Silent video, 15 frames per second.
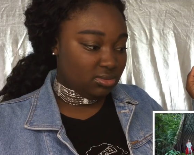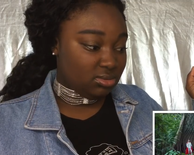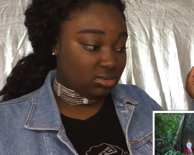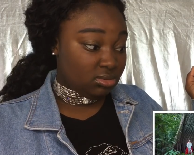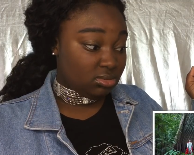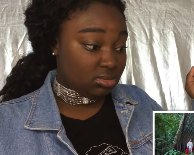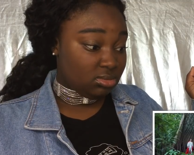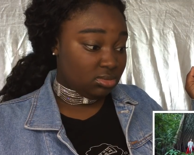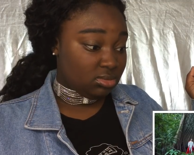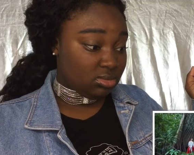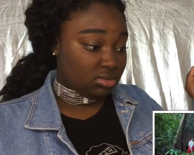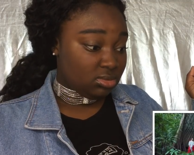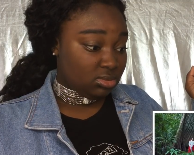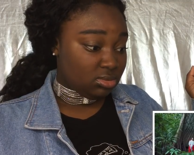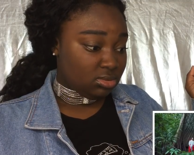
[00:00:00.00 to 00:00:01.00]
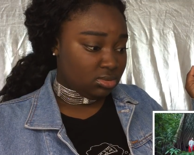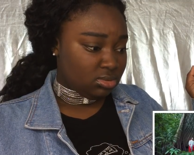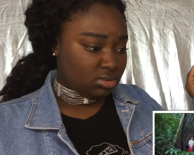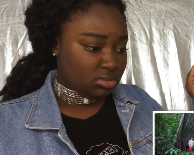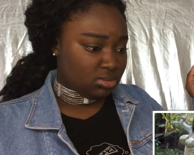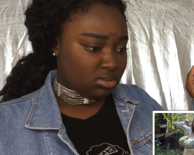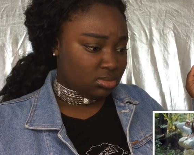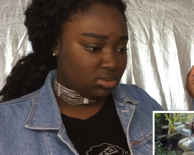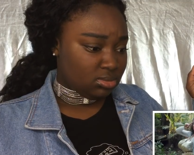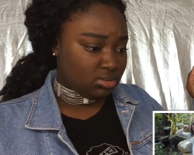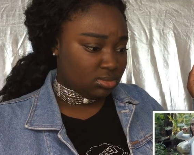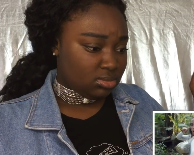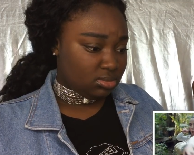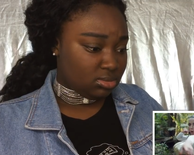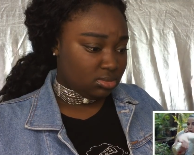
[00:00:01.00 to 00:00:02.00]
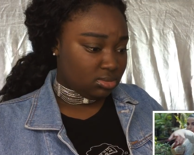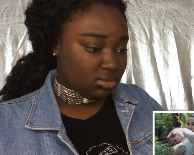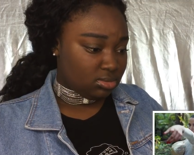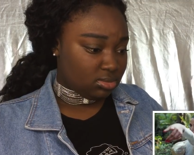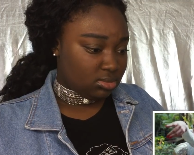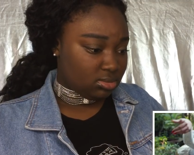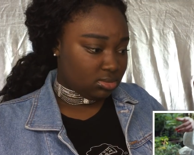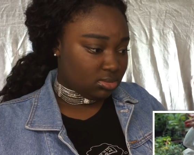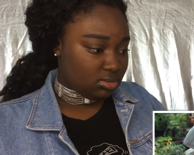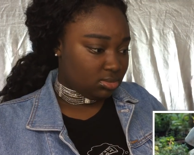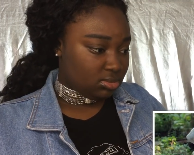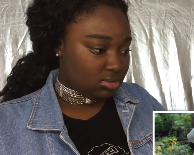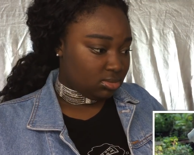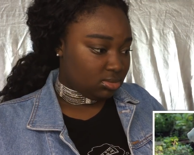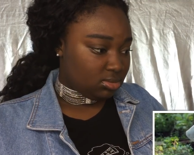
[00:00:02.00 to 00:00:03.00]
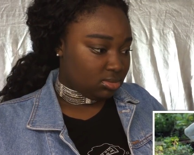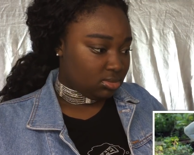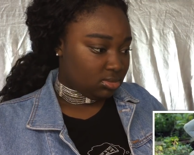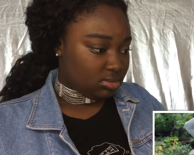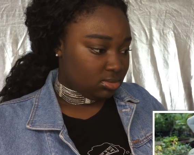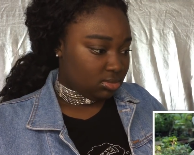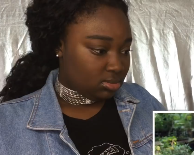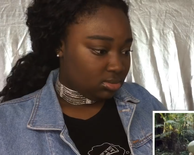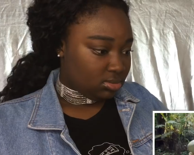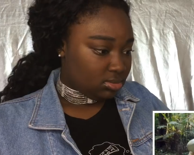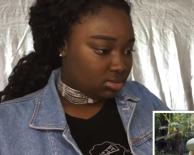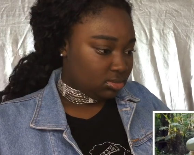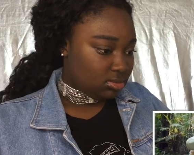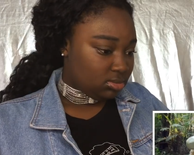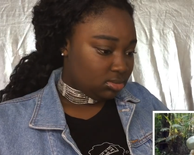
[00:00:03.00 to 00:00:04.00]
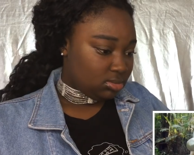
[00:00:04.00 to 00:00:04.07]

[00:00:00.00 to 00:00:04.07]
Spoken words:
(no one is talking)